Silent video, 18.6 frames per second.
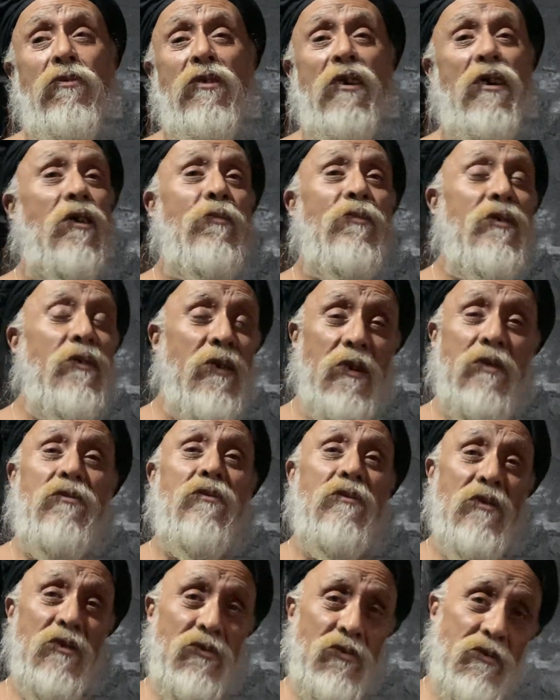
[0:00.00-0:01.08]
the community, into
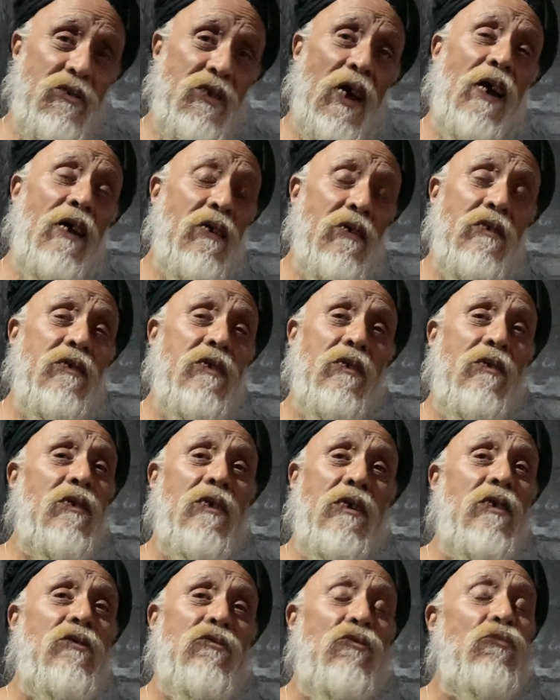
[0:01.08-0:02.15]
the
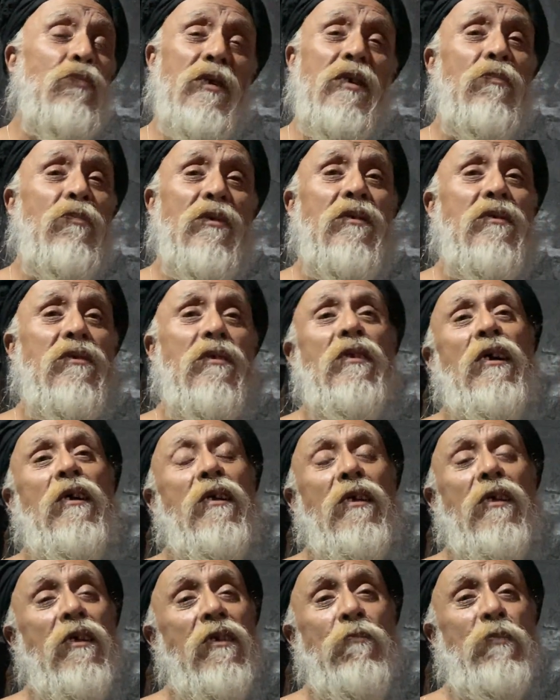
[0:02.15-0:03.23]
society, into people's
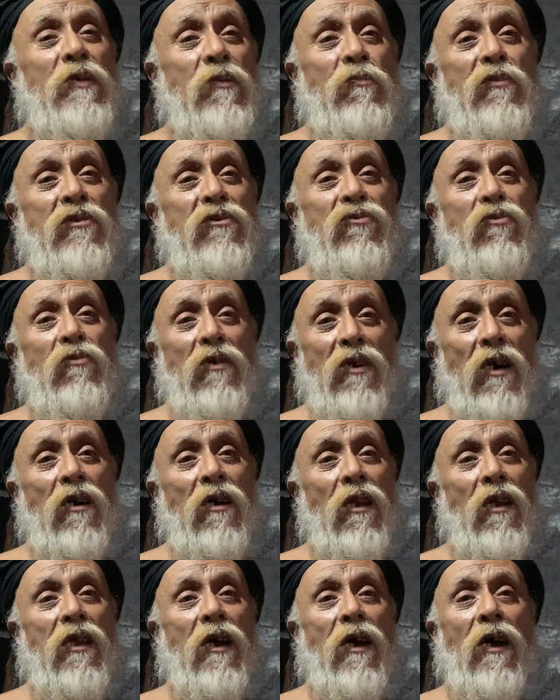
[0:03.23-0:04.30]

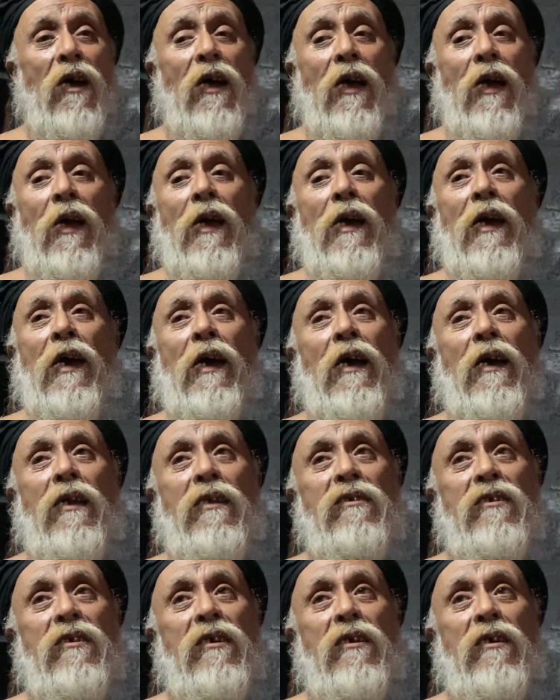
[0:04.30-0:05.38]
world,
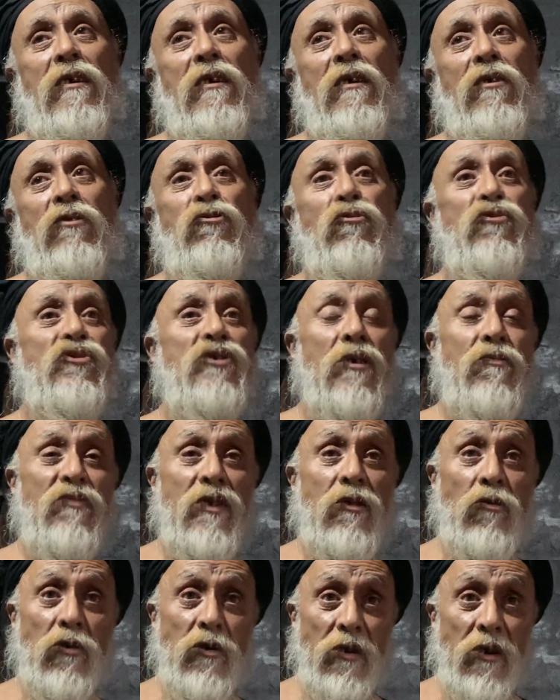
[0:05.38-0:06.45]
and do
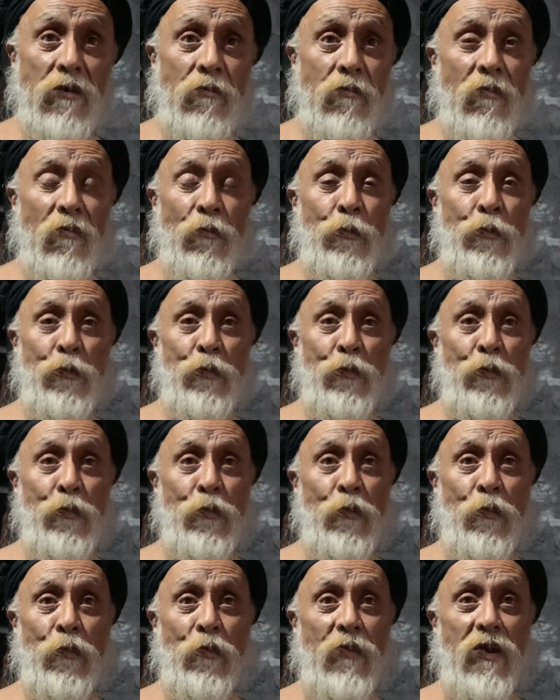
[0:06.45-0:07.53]
something good,
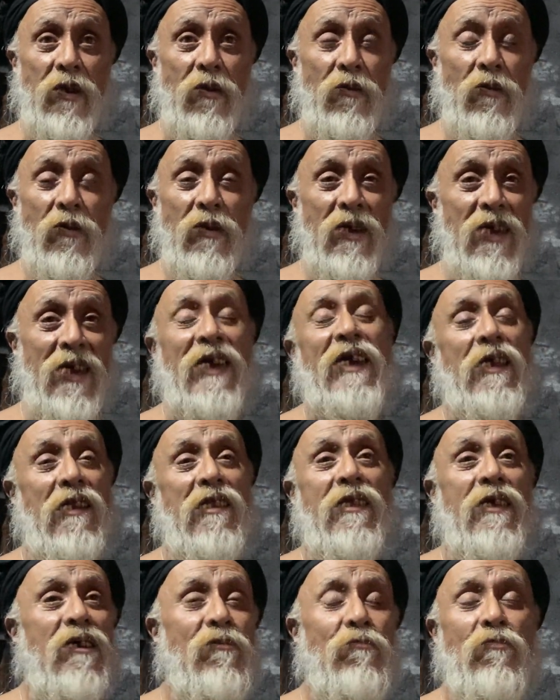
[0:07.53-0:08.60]
heal
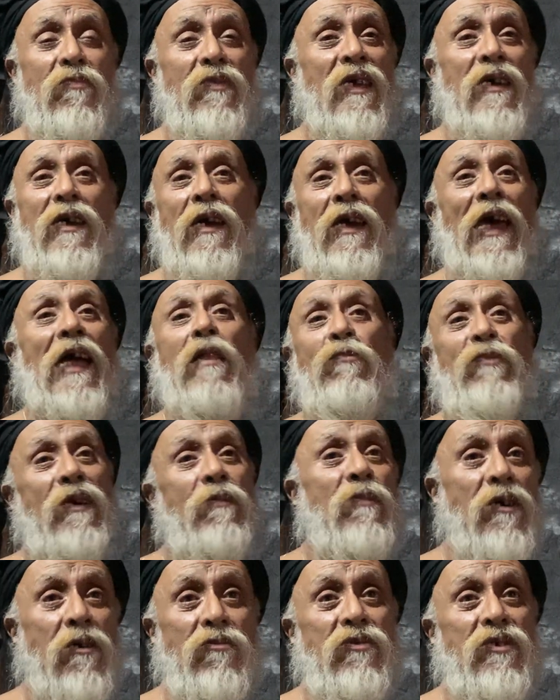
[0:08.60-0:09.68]
them, help them
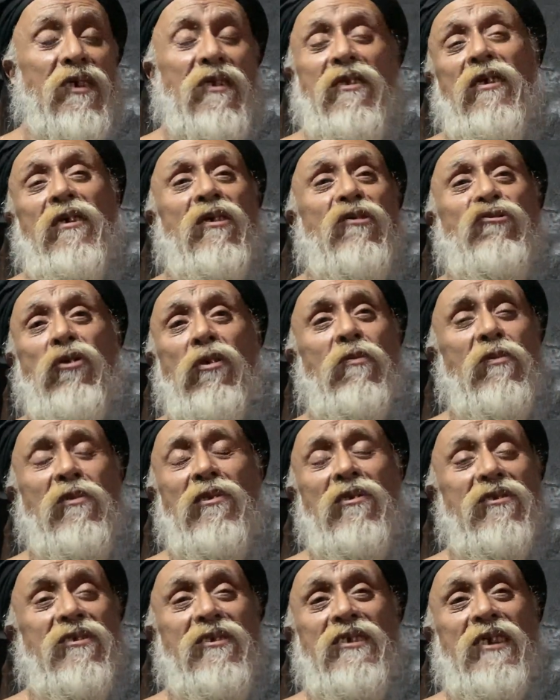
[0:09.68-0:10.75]
out in their
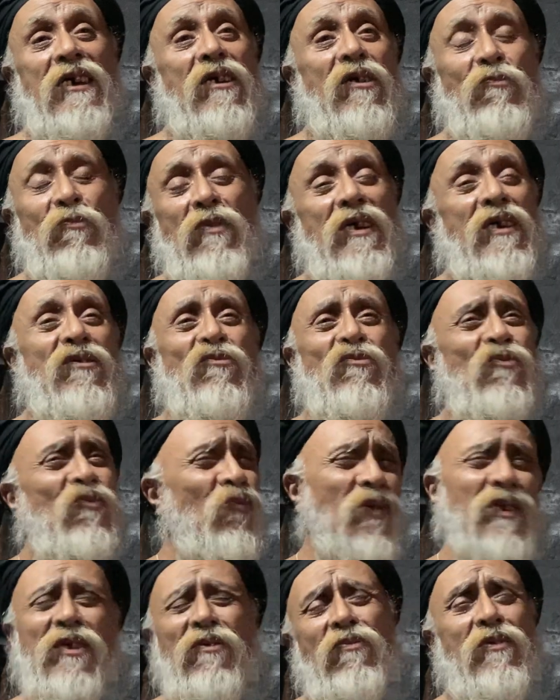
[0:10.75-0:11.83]
troubles time and
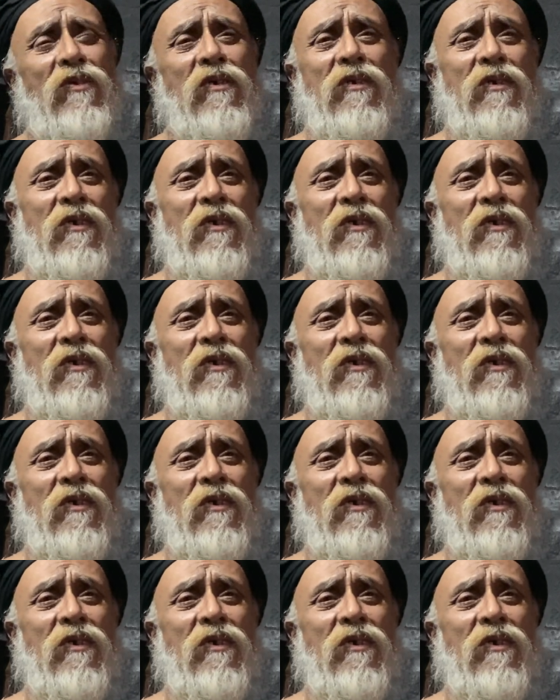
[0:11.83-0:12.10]
whatever,